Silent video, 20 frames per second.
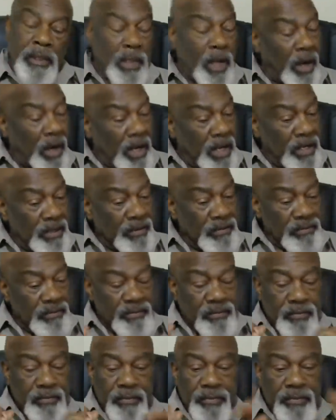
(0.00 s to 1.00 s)
All right,
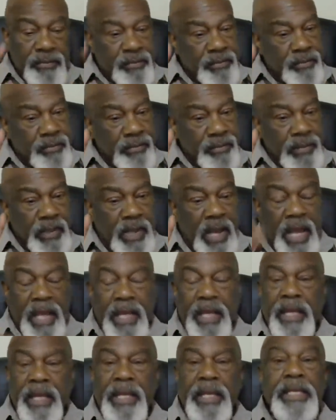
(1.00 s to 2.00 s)

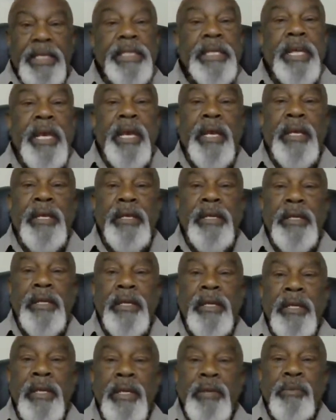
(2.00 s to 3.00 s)
I ain't got nothing to say.
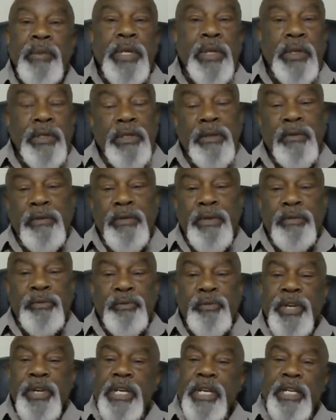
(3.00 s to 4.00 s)
Because if he
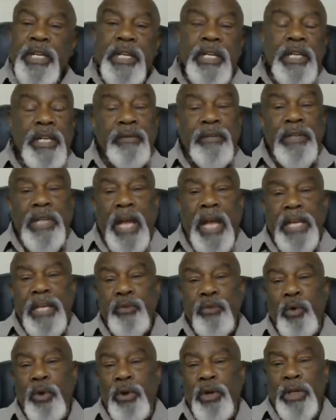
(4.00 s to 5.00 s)
free and he living like
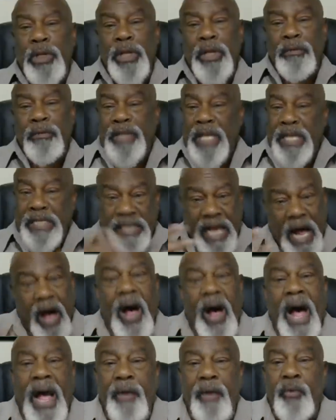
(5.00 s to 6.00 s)
he want to live, that's how
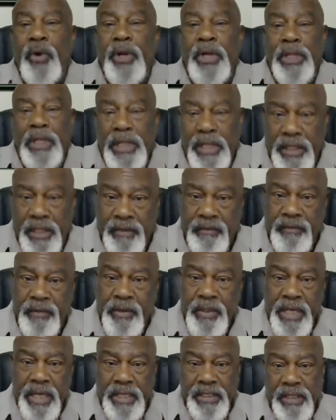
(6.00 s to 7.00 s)
I want to live.
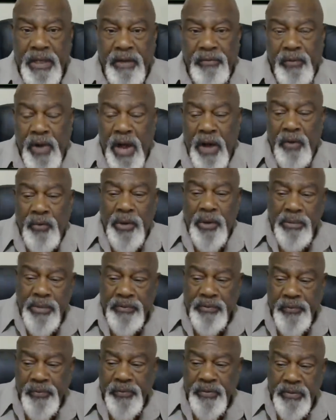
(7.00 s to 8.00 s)
Except I want to be,
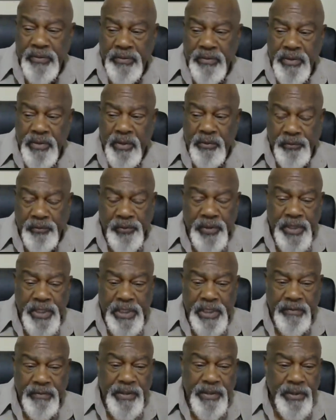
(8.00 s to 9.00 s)
free
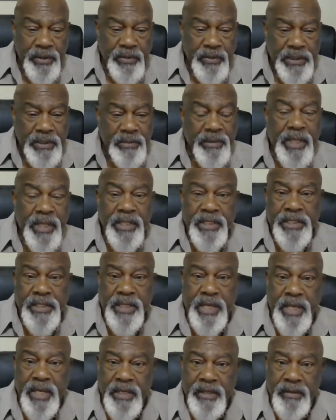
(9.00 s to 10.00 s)
living, doing some other
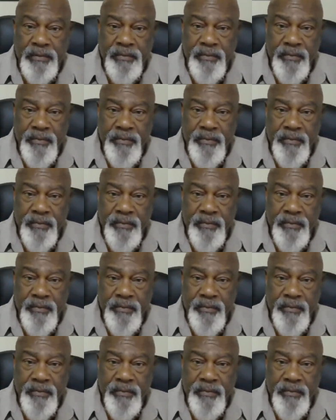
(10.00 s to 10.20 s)
shit.